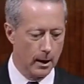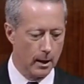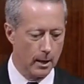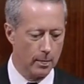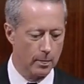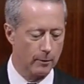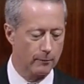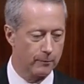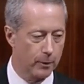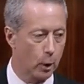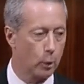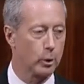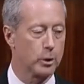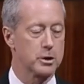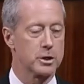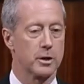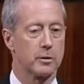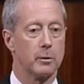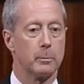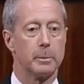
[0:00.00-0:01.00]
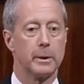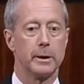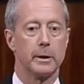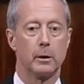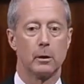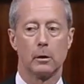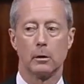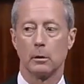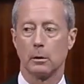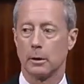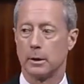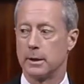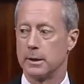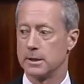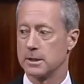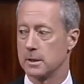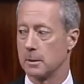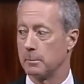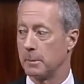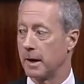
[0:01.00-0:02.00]
The focus of the bill
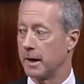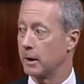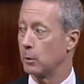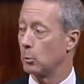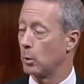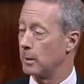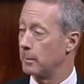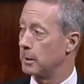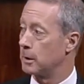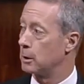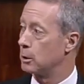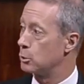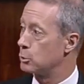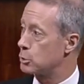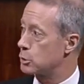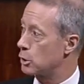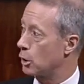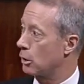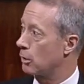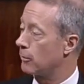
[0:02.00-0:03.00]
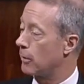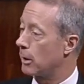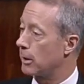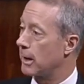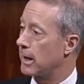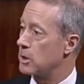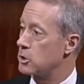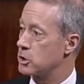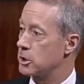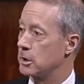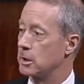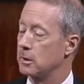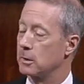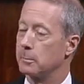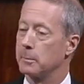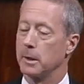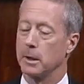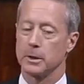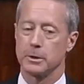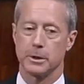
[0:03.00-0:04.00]
is the men and women who serve our nation in the
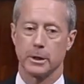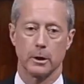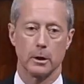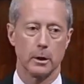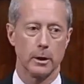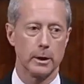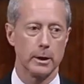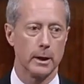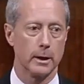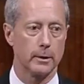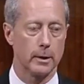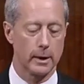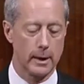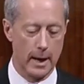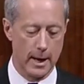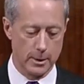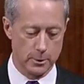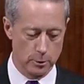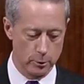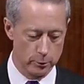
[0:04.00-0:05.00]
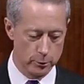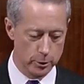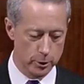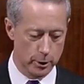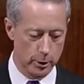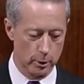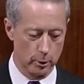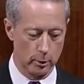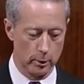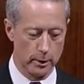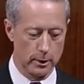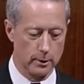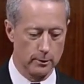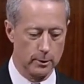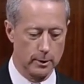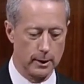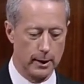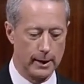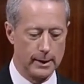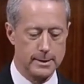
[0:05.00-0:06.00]
military and the national security of the
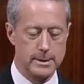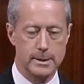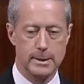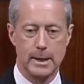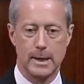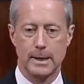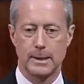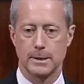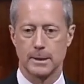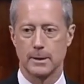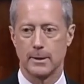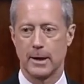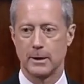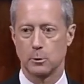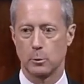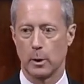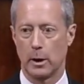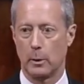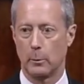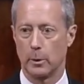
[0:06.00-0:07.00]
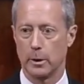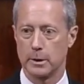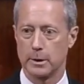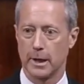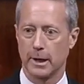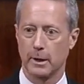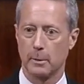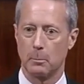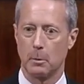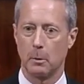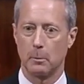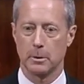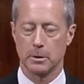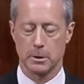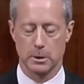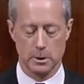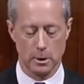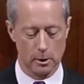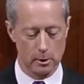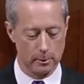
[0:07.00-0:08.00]
United States, and that's what I want to take a moment
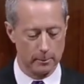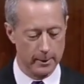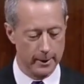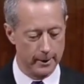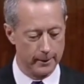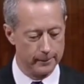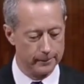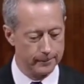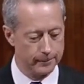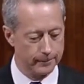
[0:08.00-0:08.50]
to talk about.